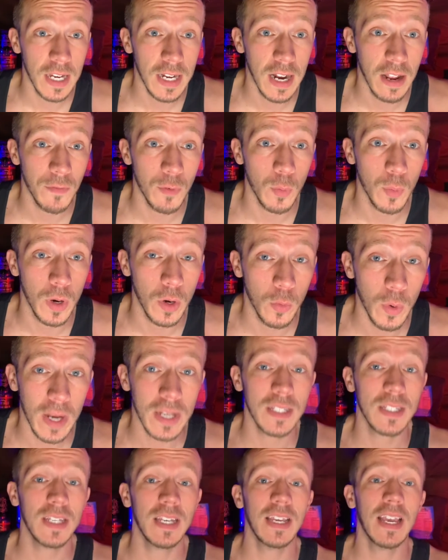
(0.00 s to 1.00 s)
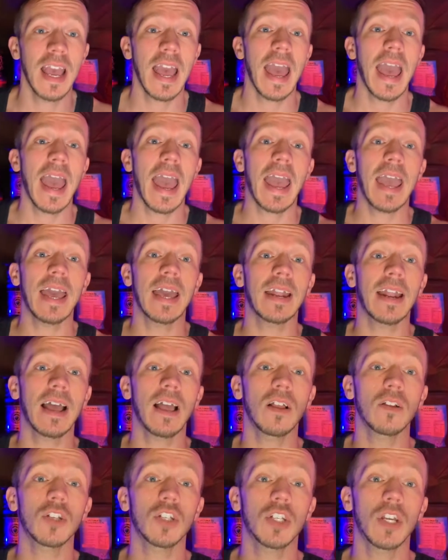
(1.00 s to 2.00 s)
and never regressing. And
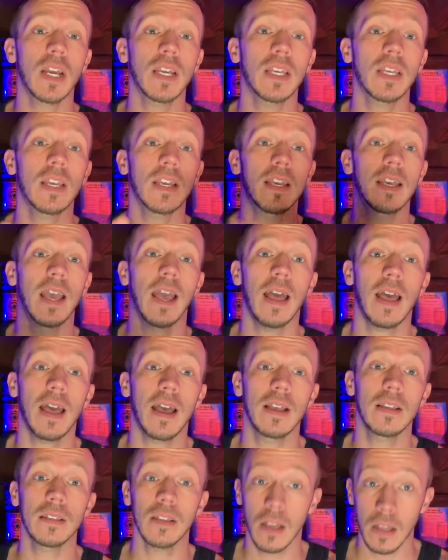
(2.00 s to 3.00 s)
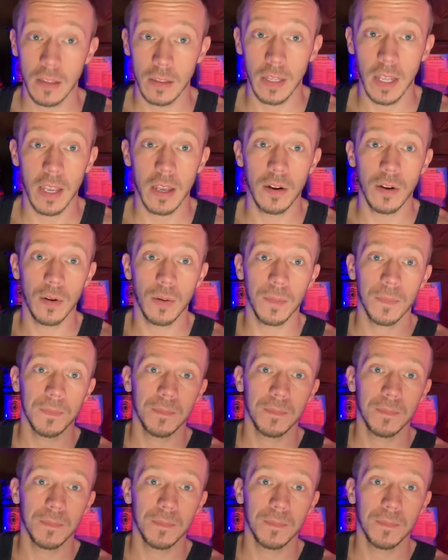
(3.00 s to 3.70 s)
I'll check you guys later.